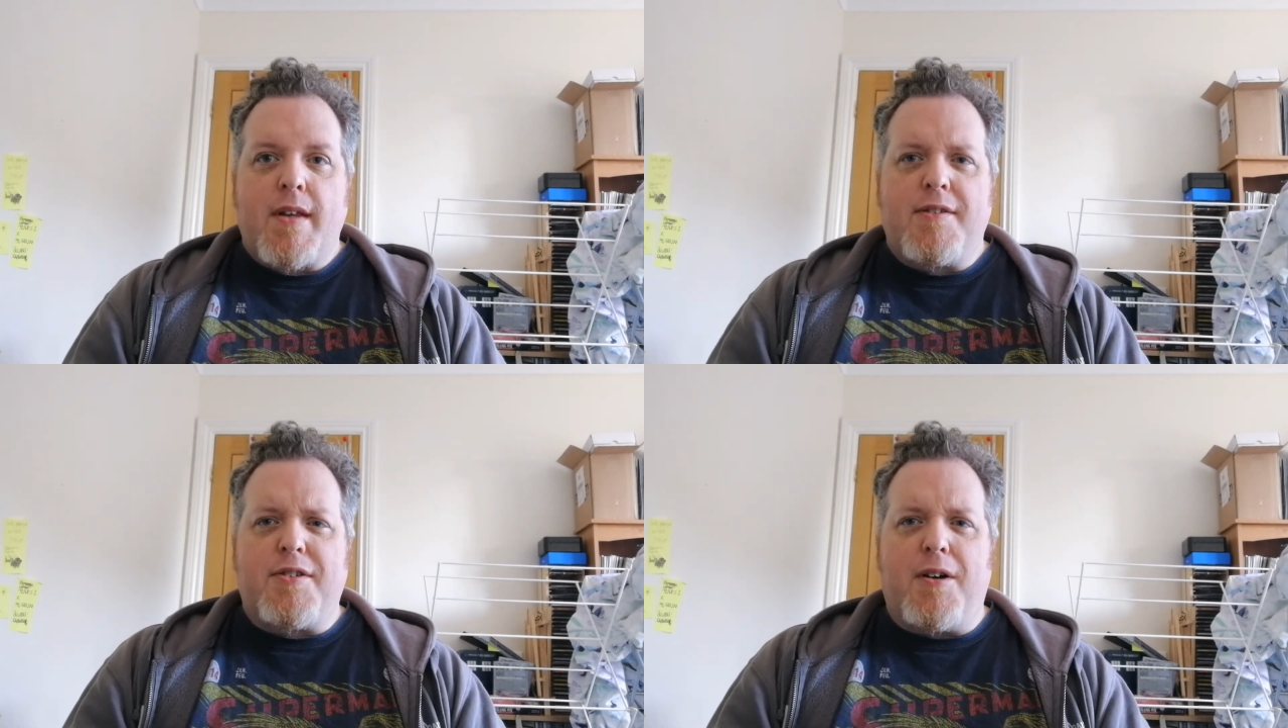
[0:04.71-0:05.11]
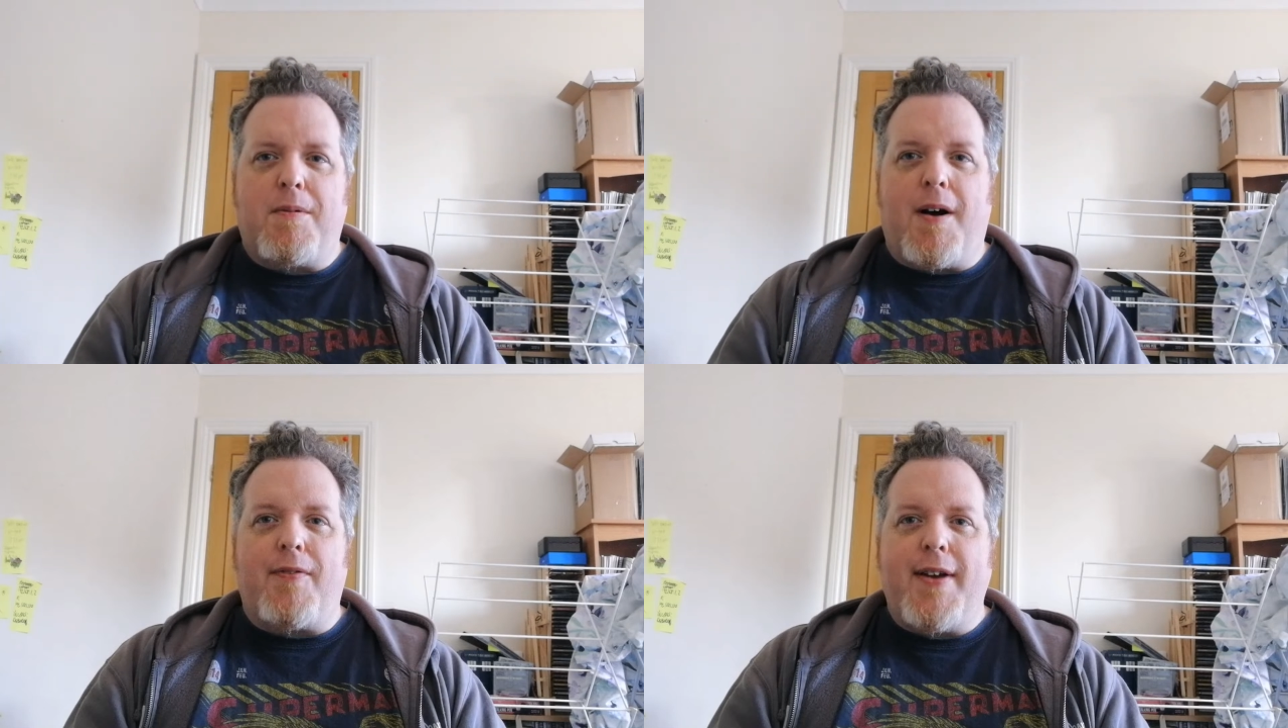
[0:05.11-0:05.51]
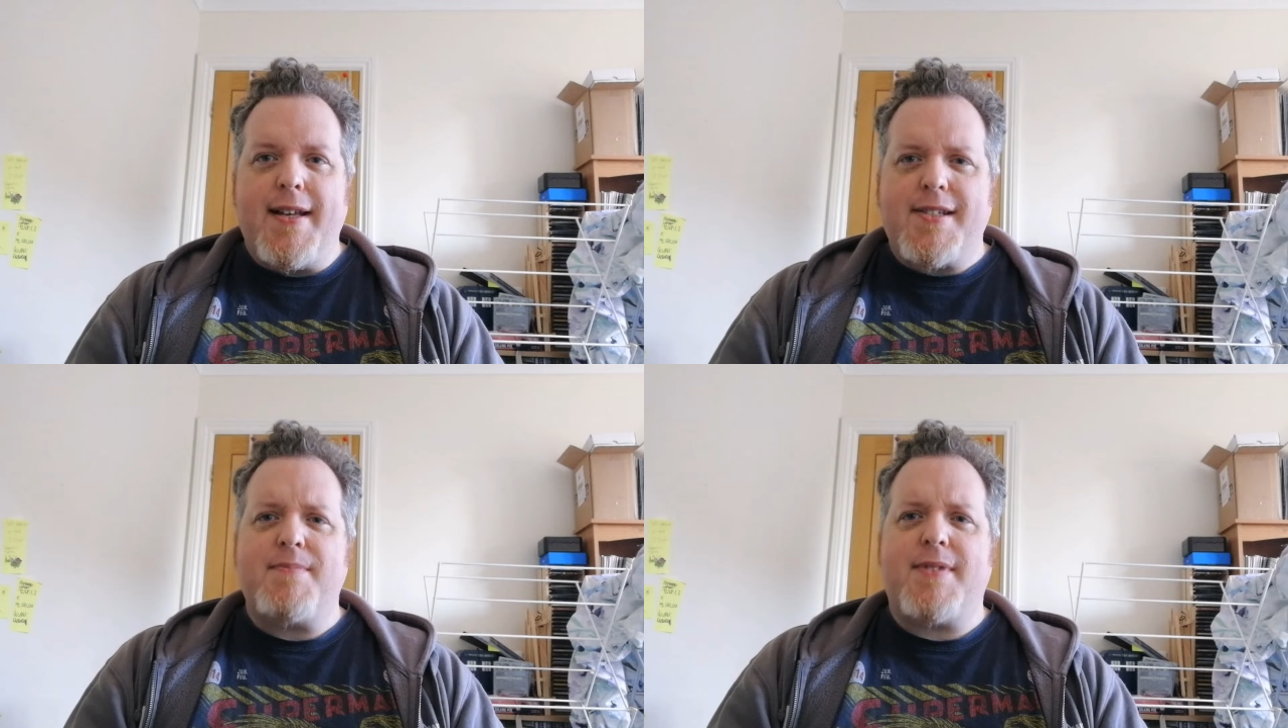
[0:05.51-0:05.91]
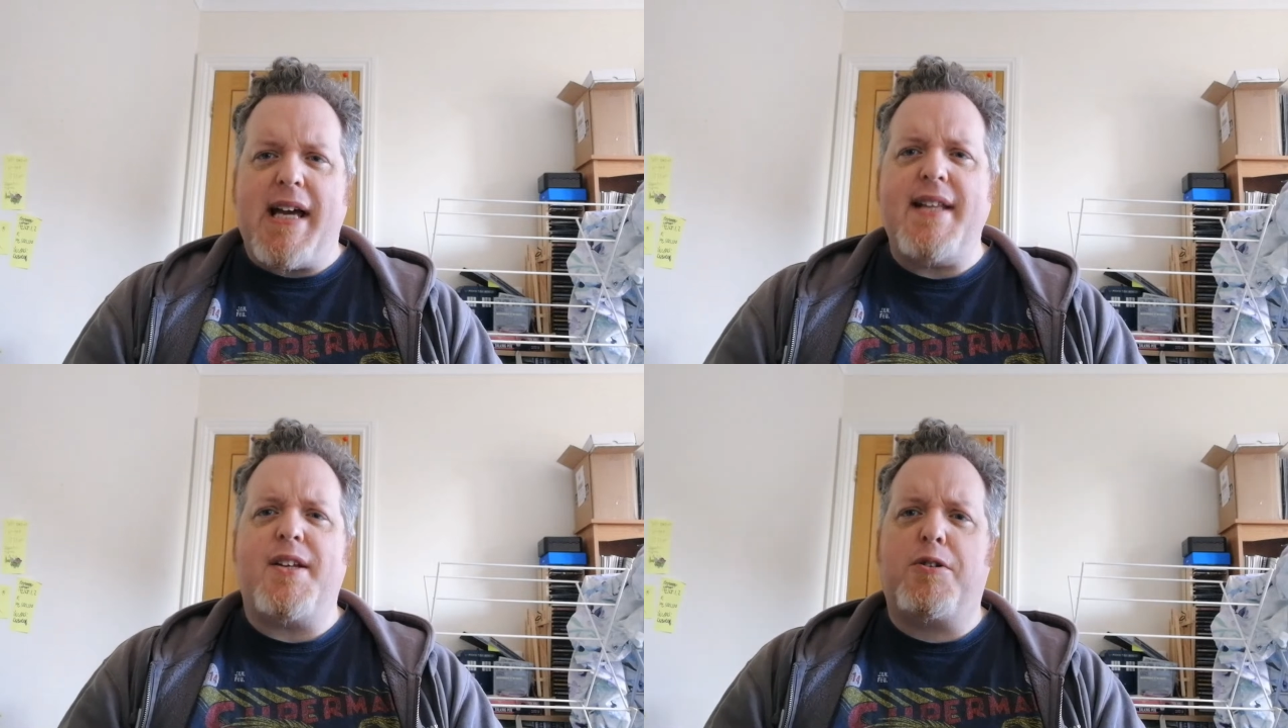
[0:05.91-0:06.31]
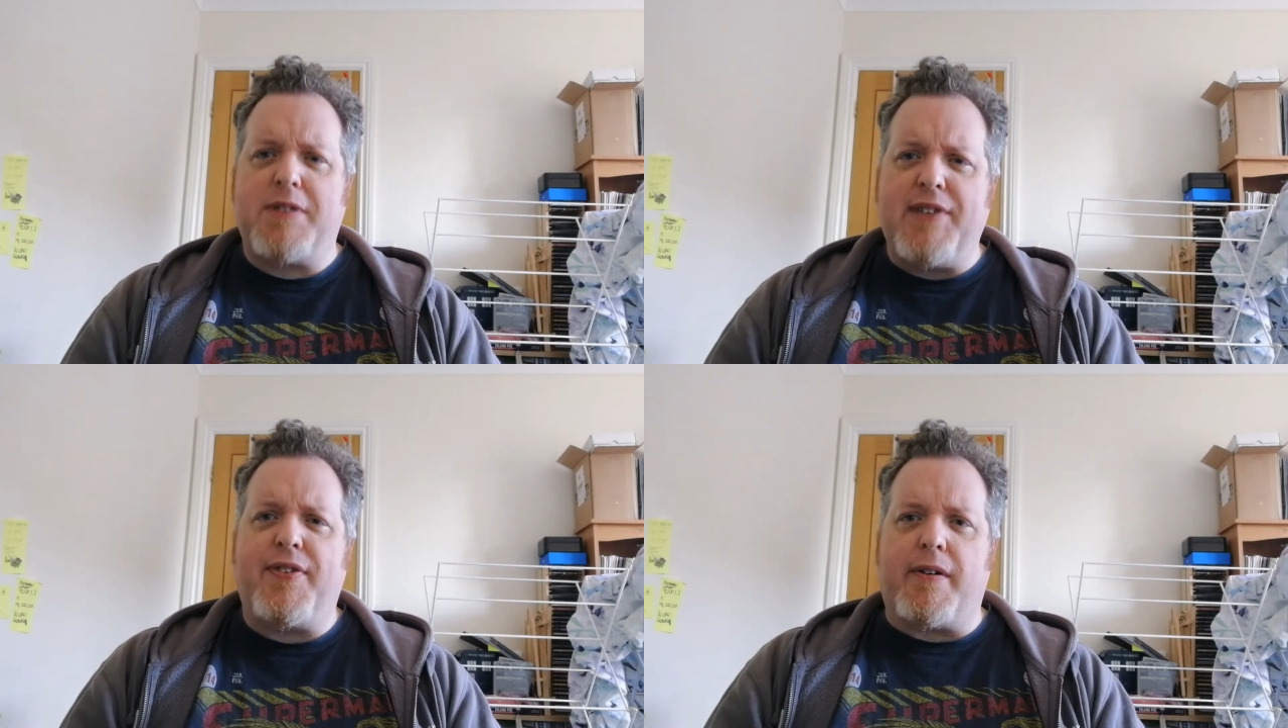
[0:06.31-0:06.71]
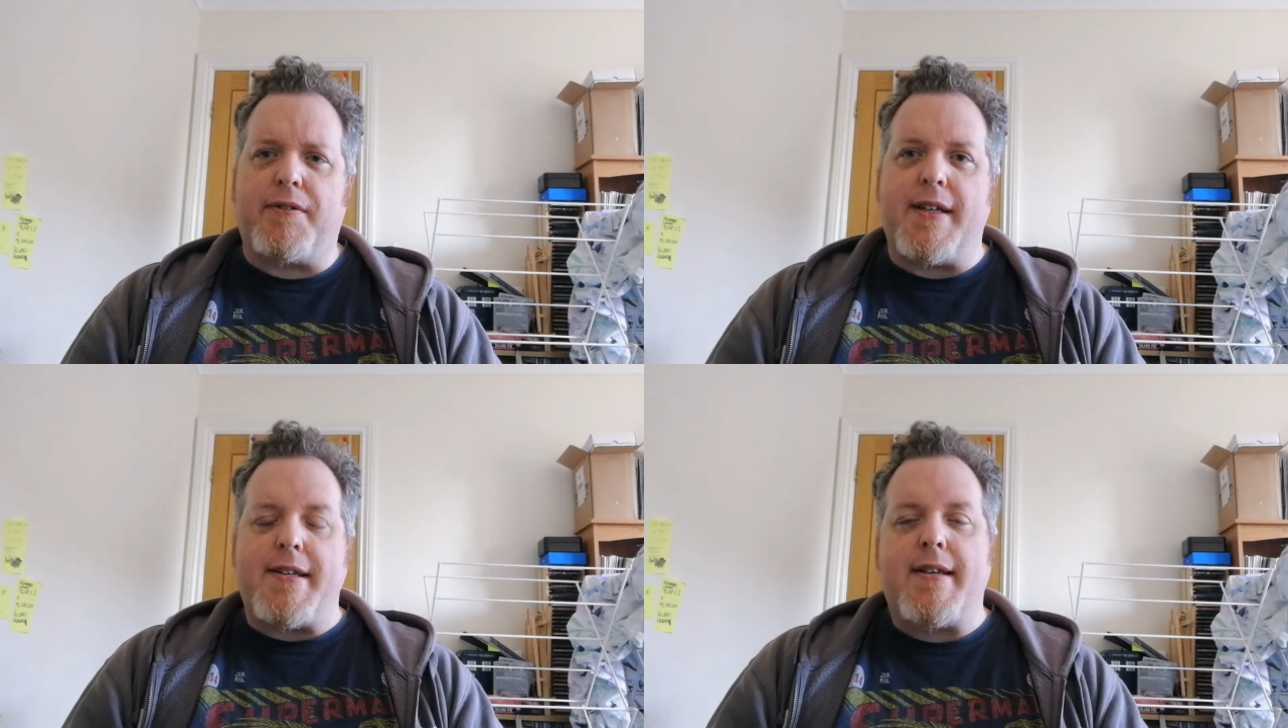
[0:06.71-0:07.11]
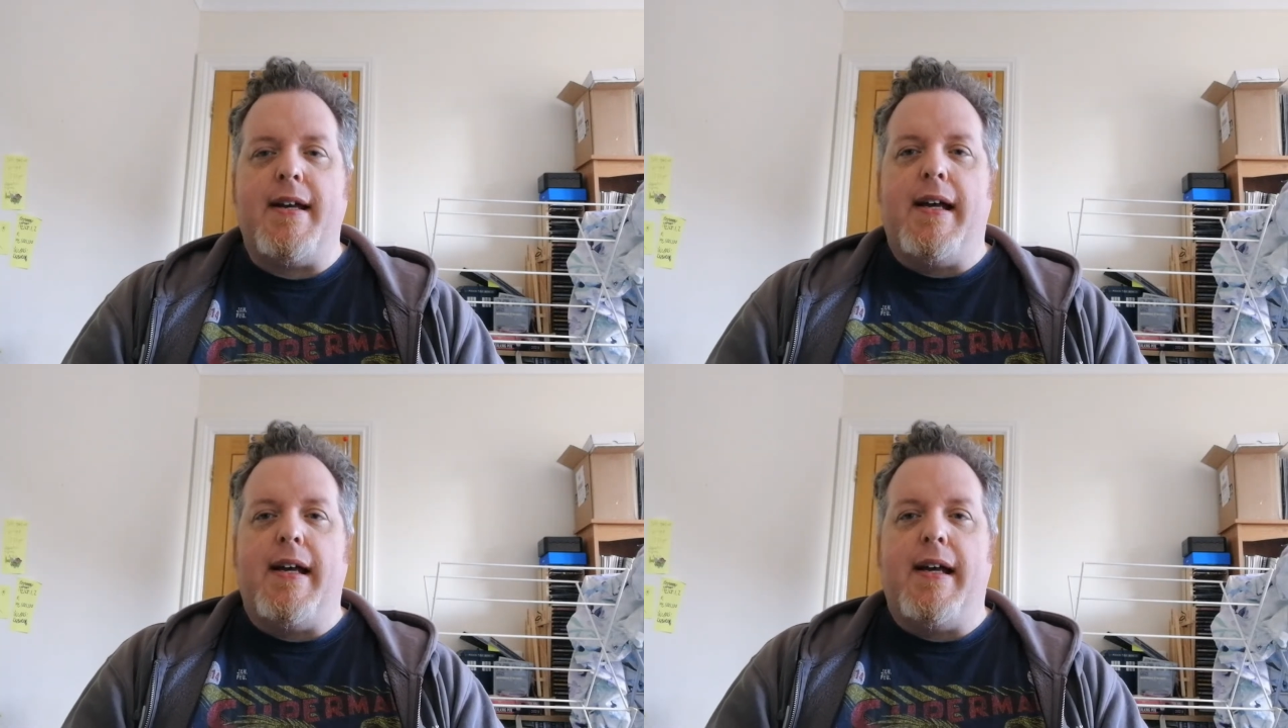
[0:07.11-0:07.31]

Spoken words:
So I've hit some technical difficulties,